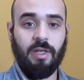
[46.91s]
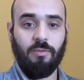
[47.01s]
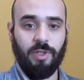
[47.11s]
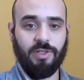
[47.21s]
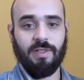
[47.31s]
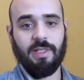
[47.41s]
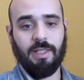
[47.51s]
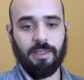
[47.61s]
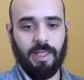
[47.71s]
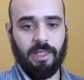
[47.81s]
which is
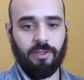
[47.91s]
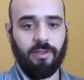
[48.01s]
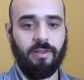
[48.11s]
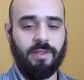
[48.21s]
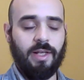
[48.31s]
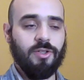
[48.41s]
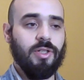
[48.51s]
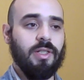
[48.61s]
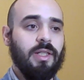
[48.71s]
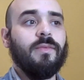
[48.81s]
the later section.